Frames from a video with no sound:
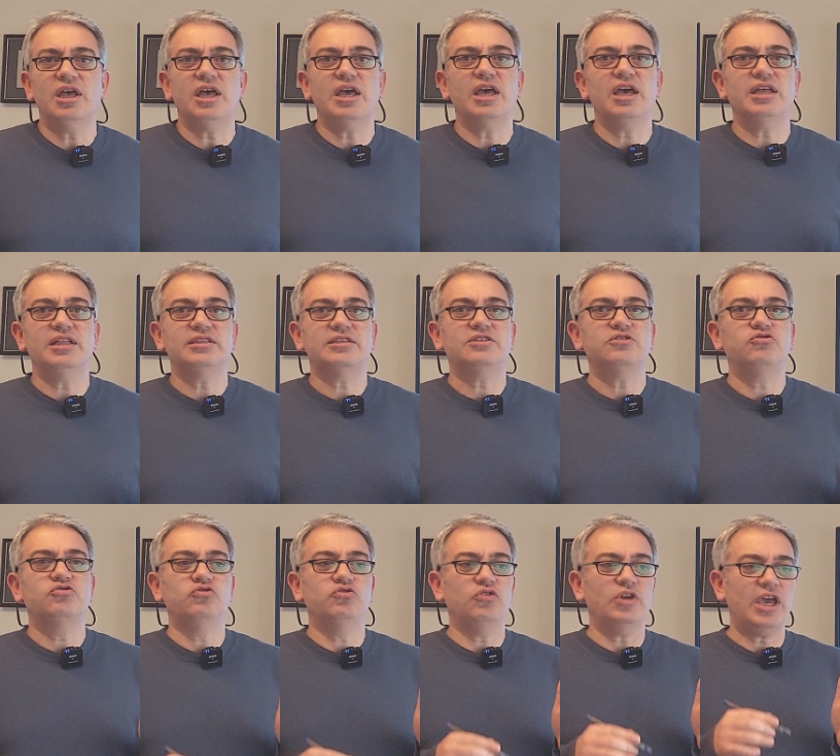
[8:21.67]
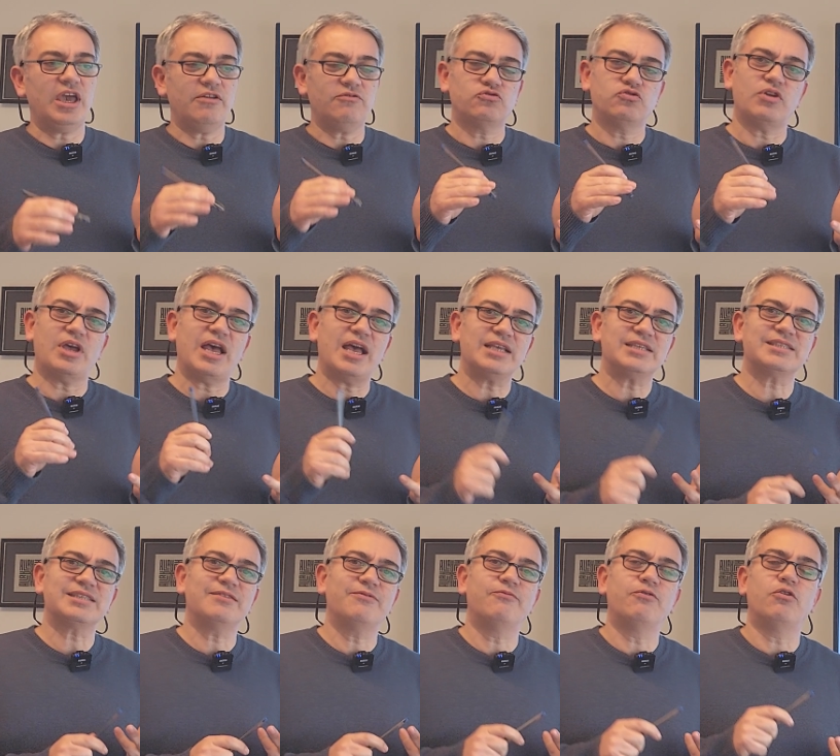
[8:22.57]
and you have to
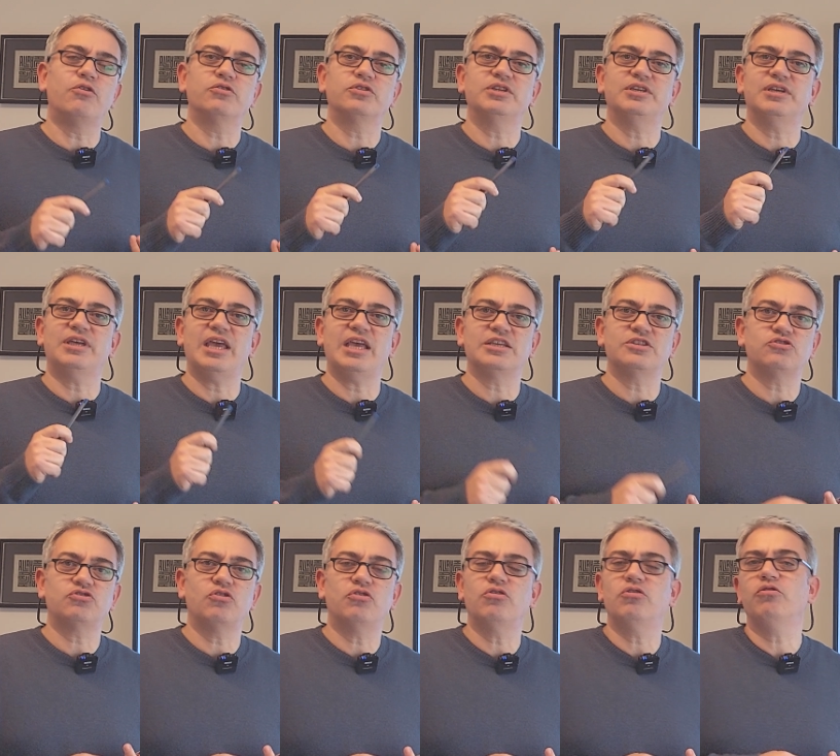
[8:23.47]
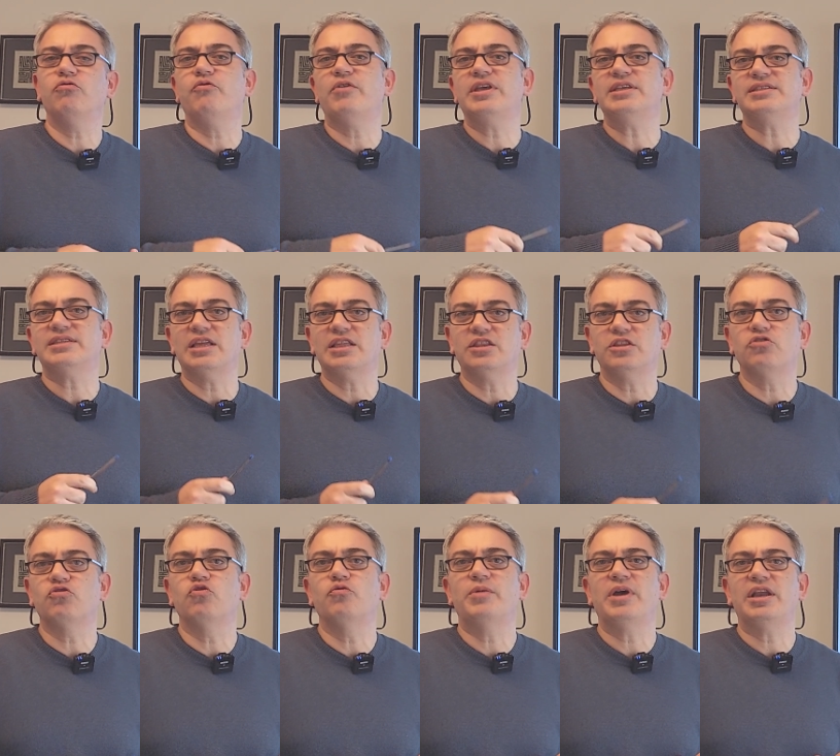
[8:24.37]
ask for the external veins and
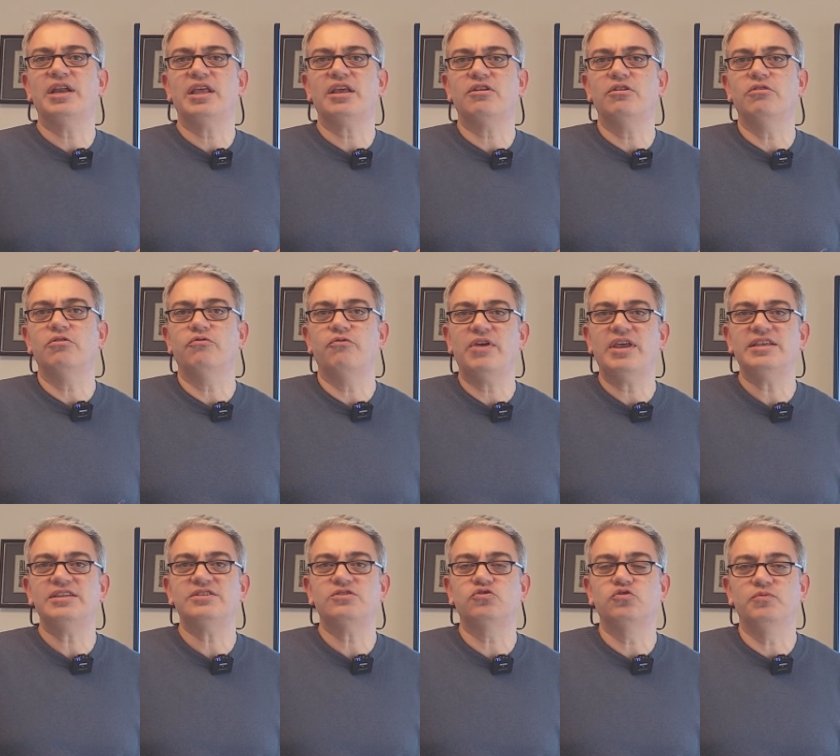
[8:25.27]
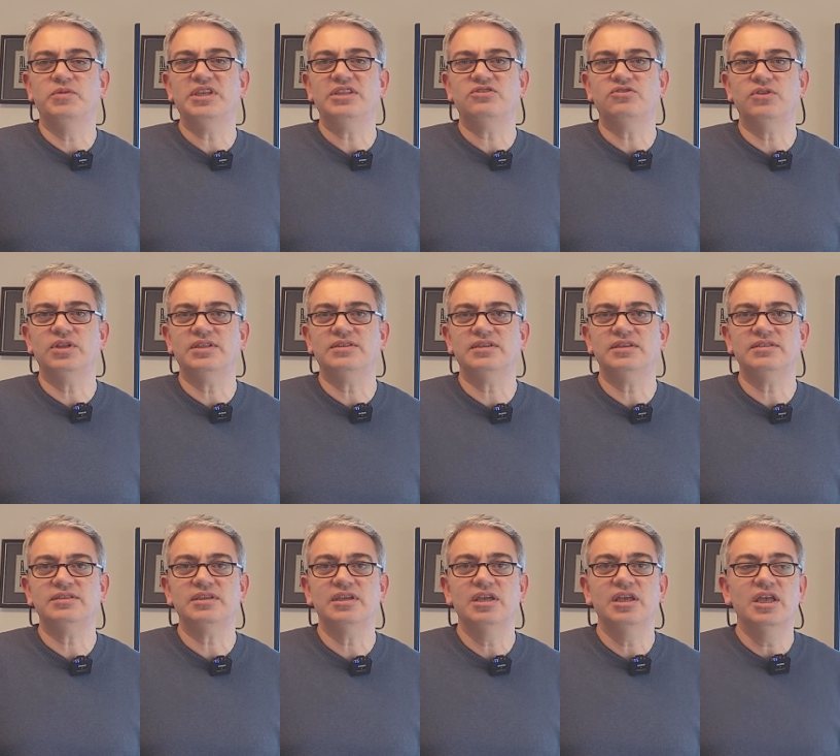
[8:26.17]
the gubernacular veins to be
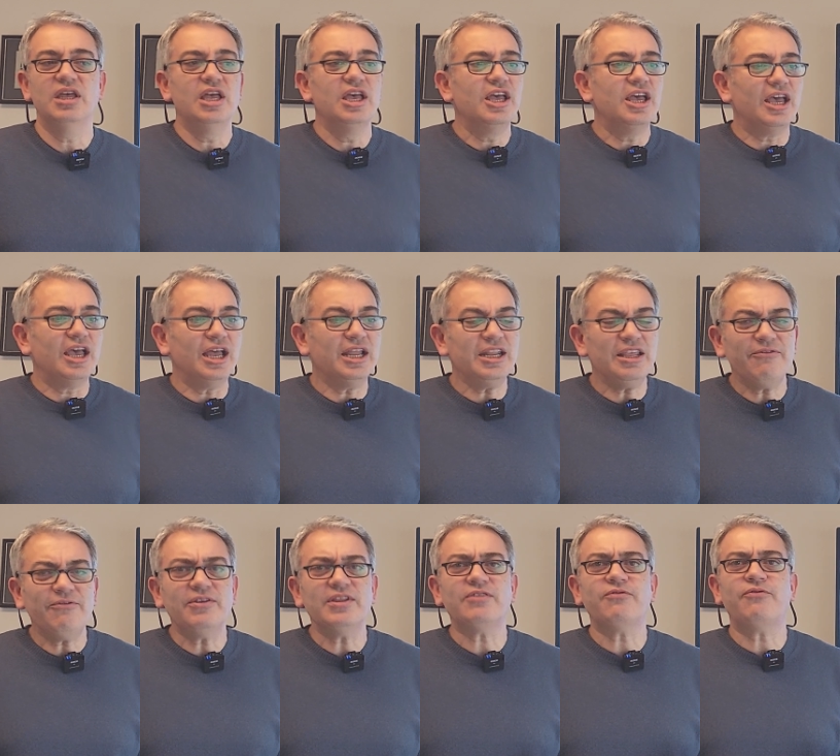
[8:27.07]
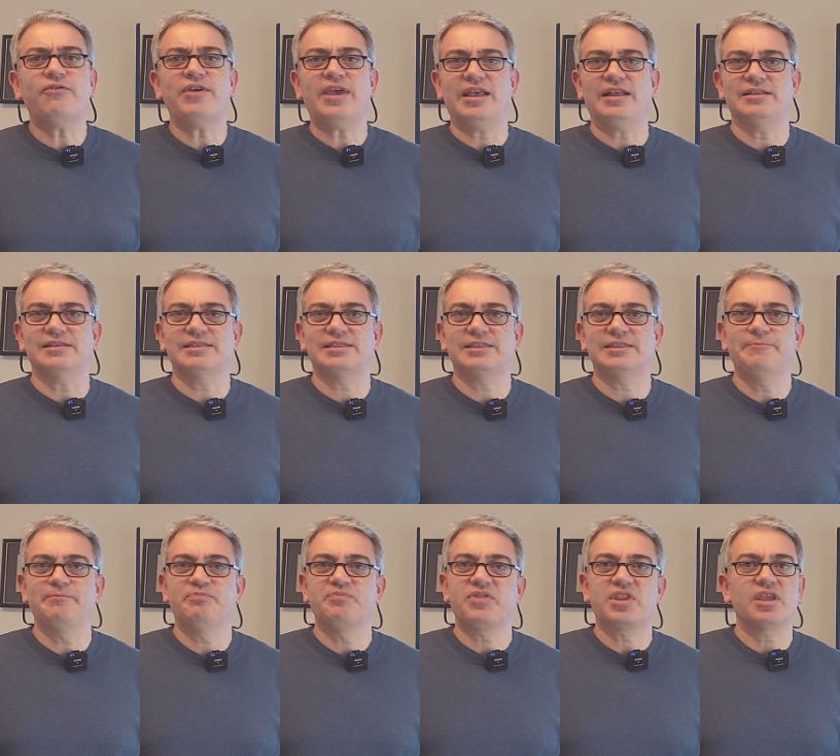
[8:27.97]
treated. And if it
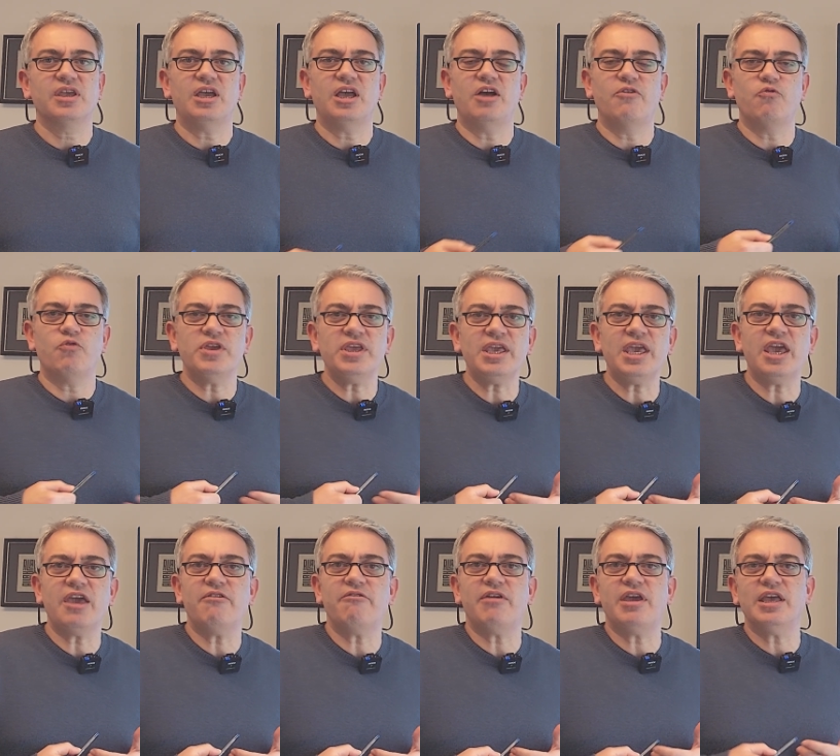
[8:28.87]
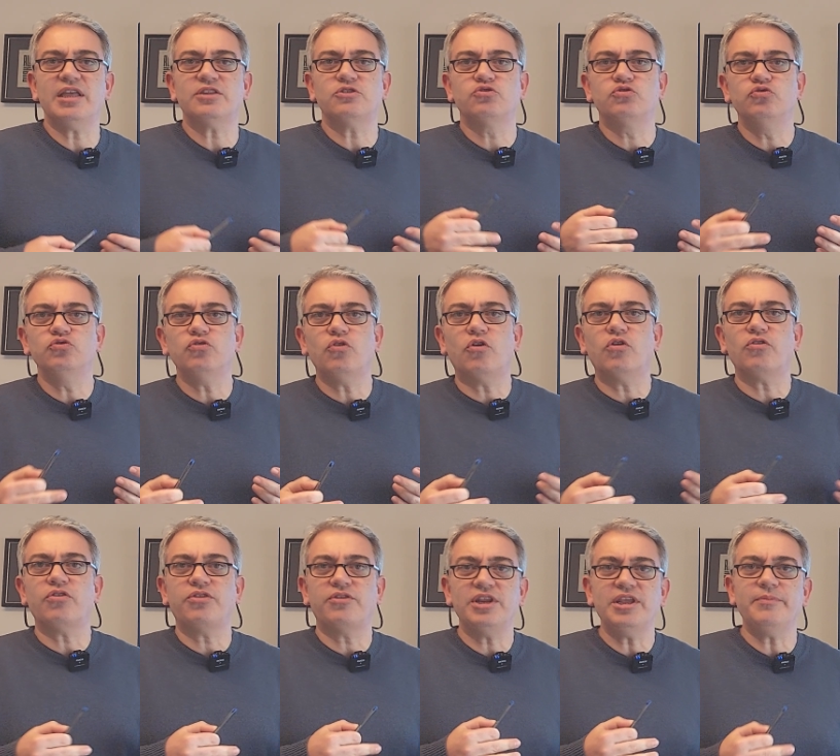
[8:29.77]
fails, we have a 2
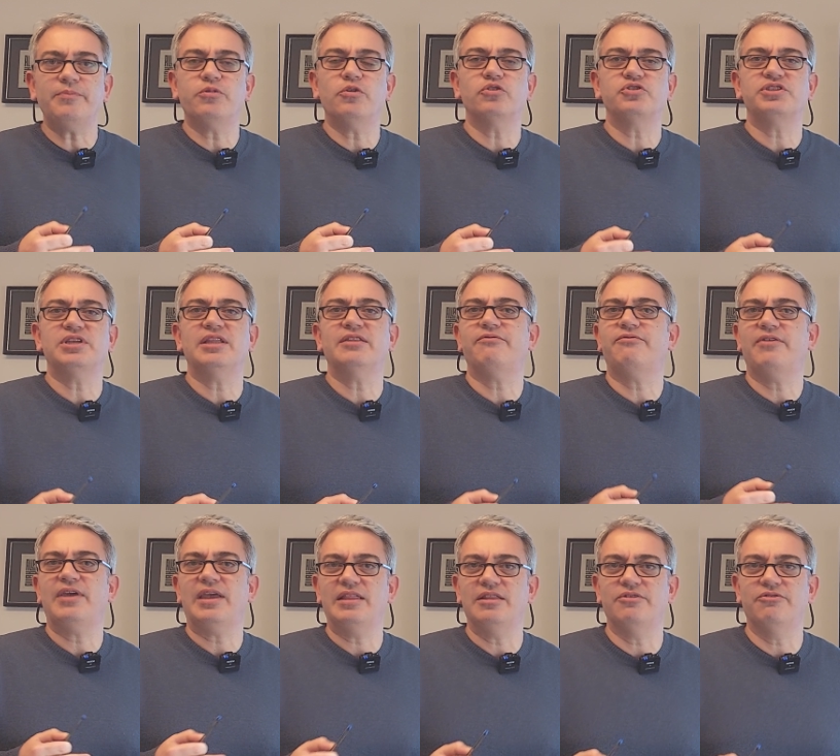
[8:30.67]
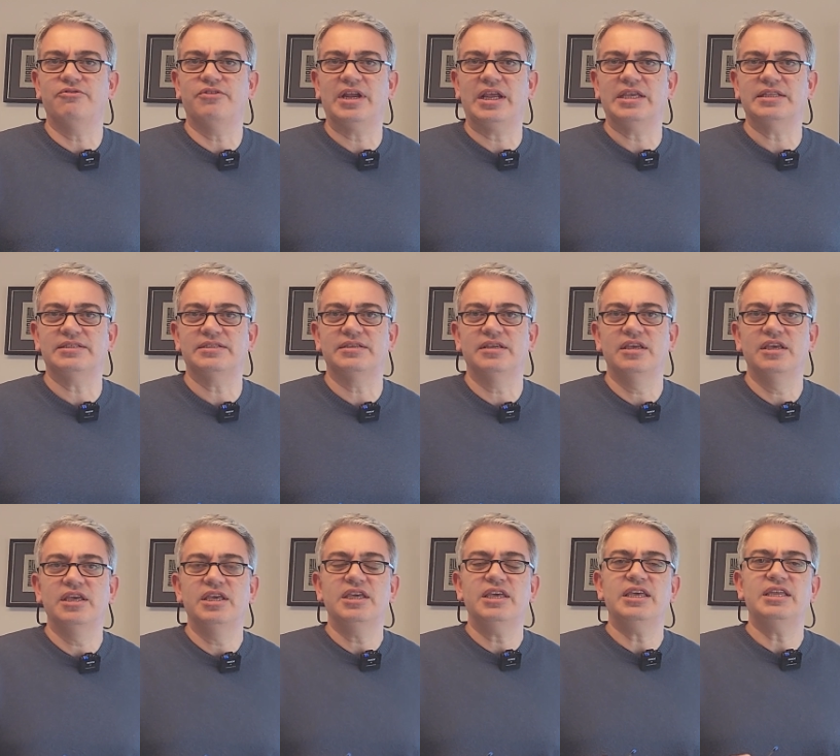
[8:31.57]
or 3% failure rate.
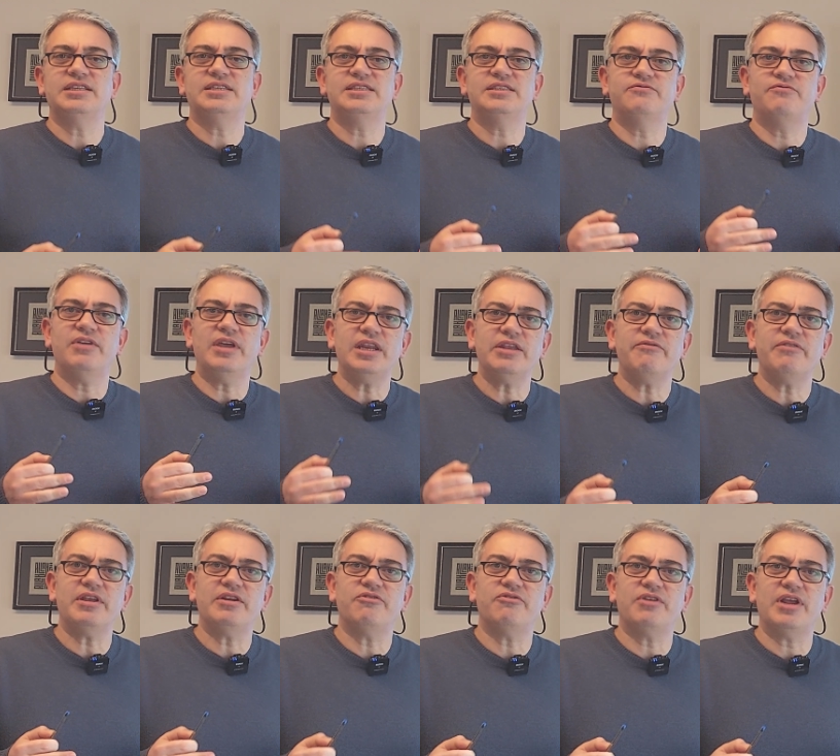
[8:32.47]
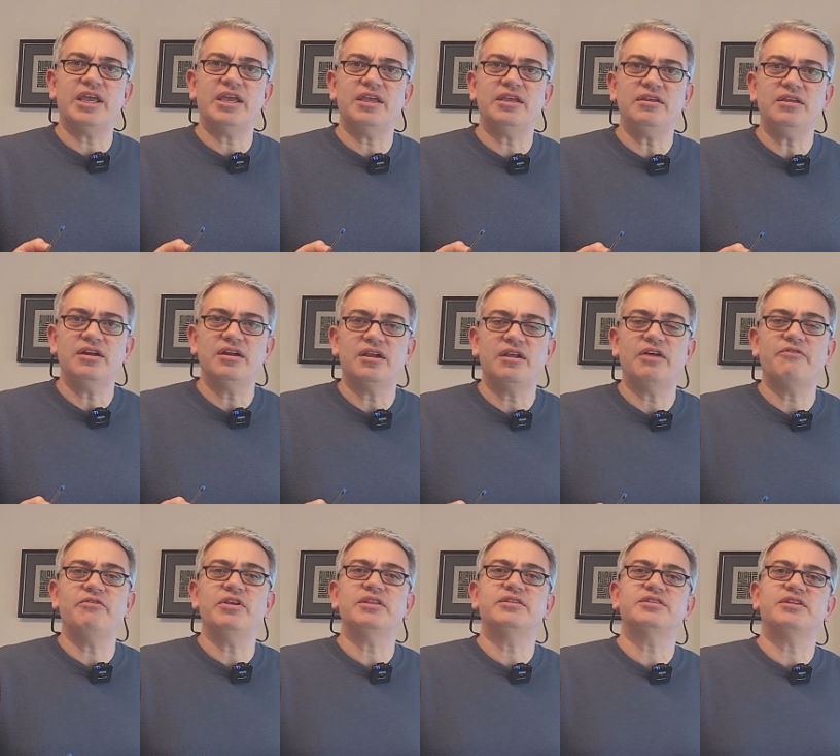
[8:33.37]
It's very, very rare.
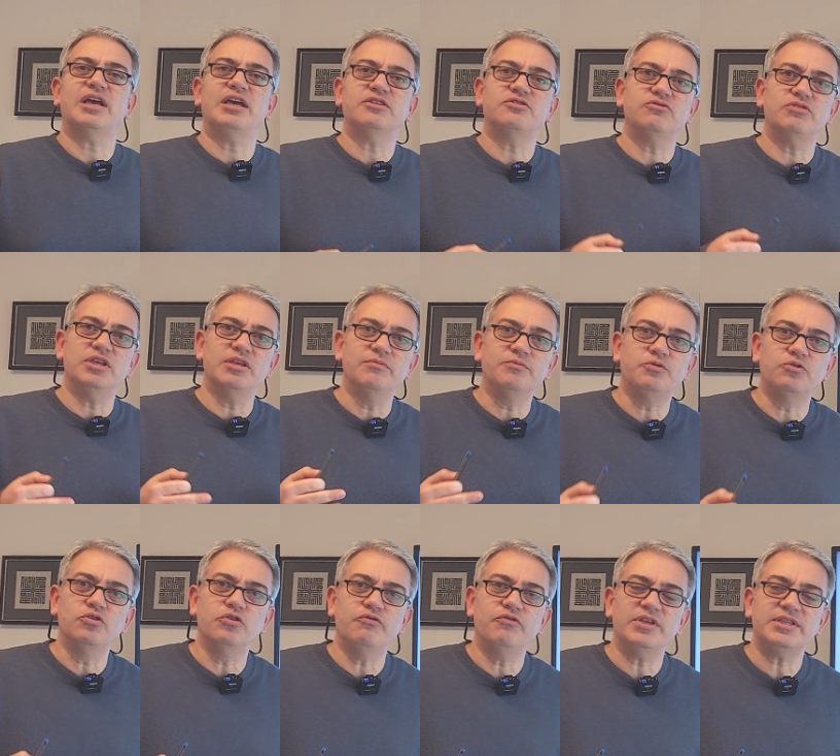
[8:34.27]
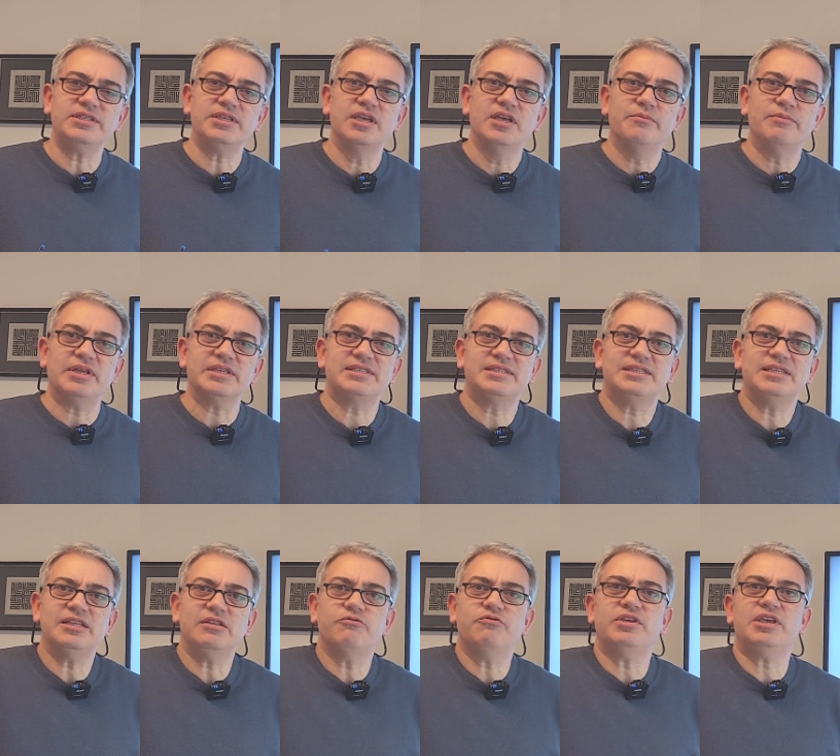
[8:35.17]
We try to improve it, but
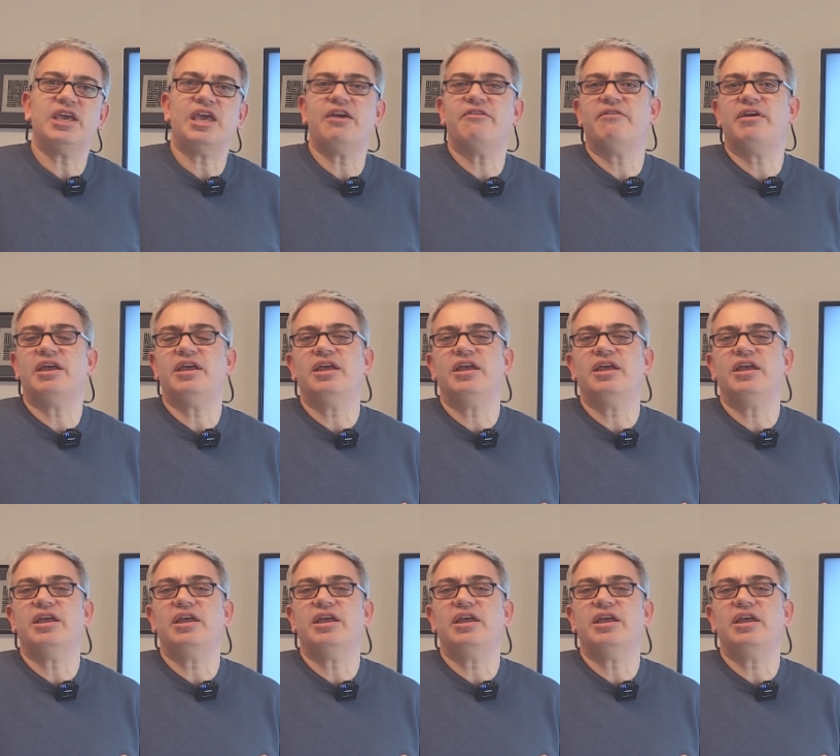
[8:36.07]
still we have